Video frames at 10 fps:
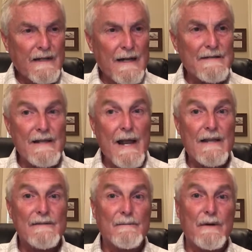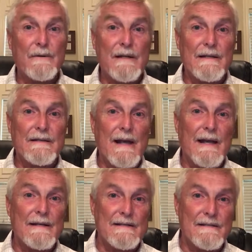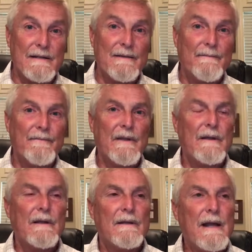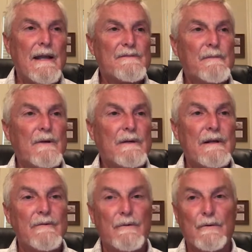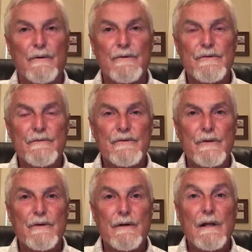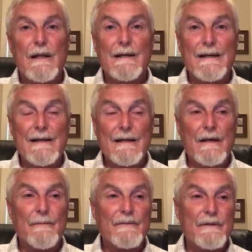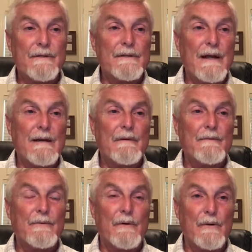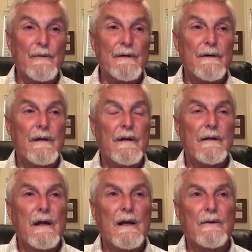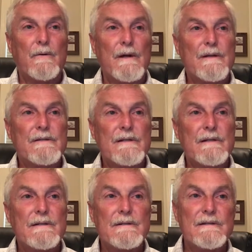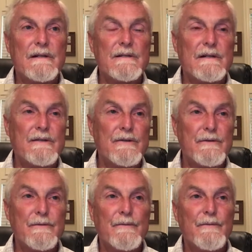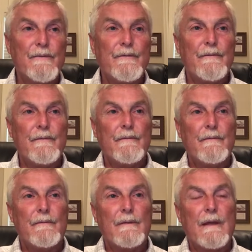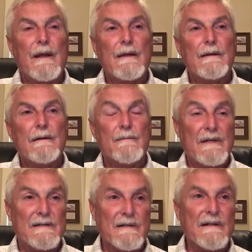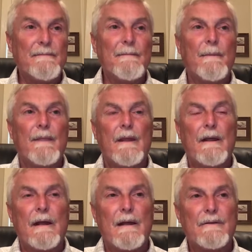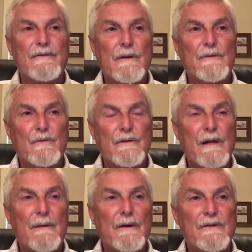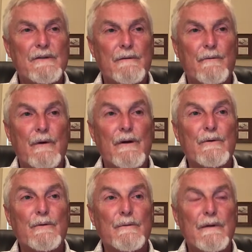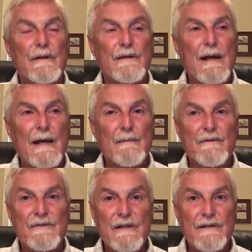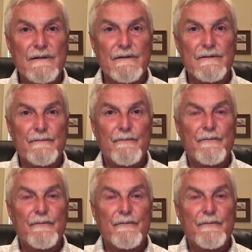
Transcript: as the Hasmonean dynasty, the Hasmonean rulers of Judah leading up to the time of the Roman conquest in 62 BC and the subsequent domination of Rome in the time of Jesus.